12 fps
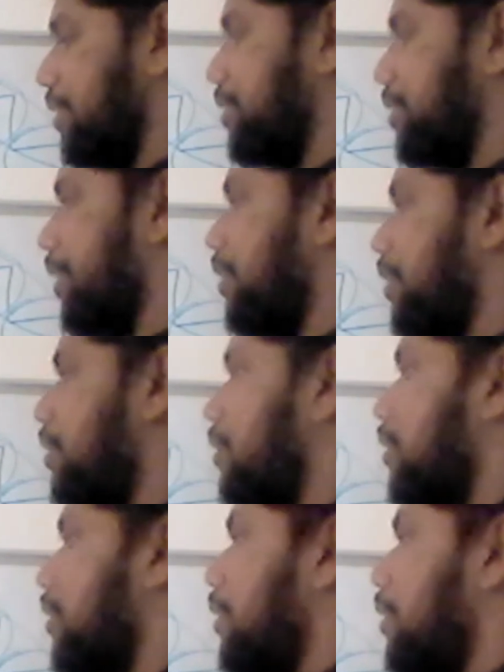is here.
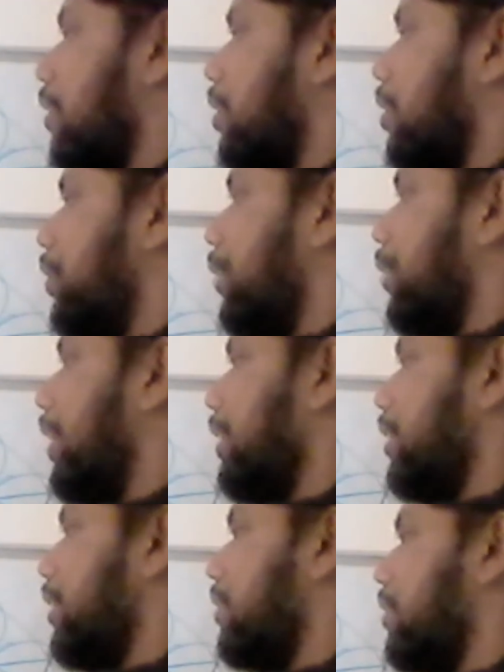You
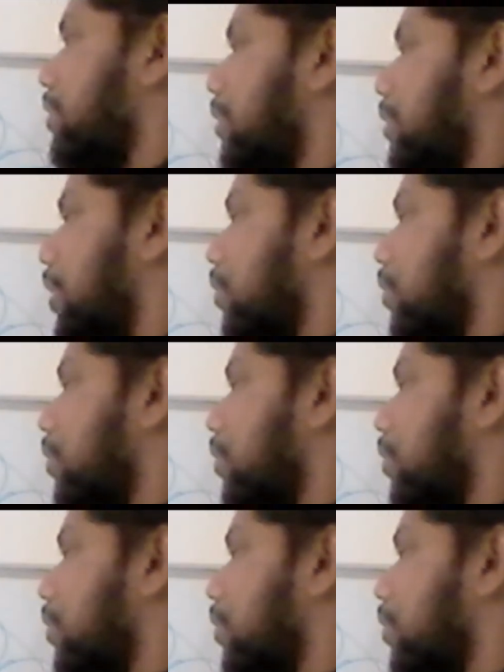heat it,